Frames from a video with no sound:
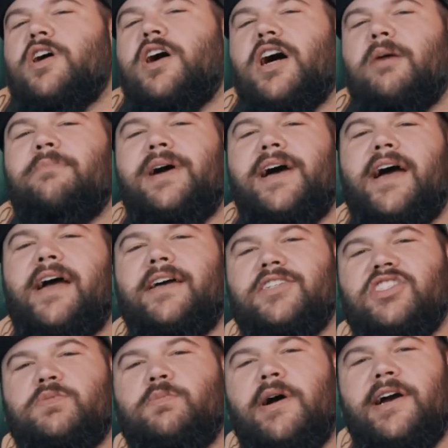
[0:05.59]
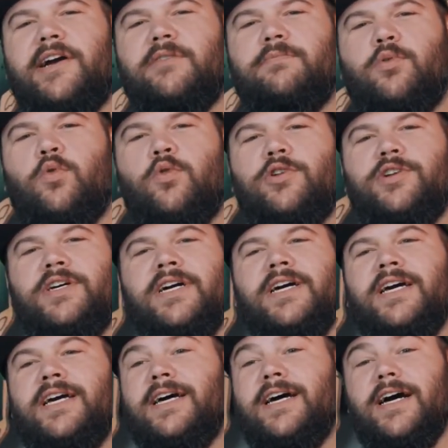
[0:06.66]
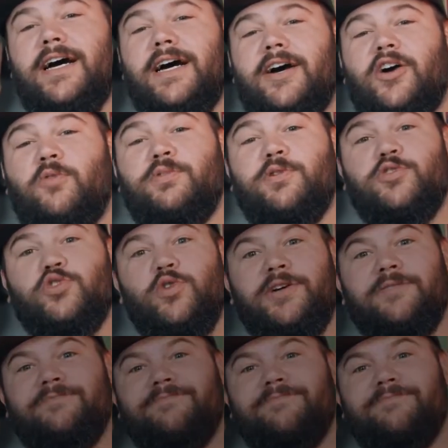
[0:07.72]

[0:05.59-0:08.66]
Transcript: Kombat inspired board. I hope you enjoy.